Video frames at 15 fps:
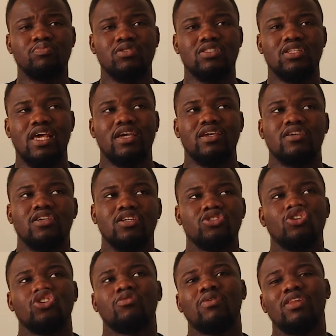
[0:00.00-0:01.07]
print like a
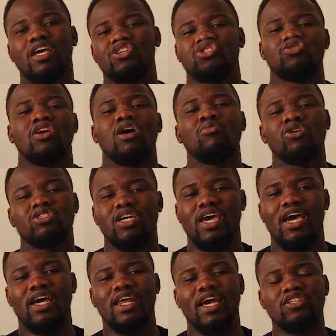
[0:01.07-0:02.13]
document that showed how much I had.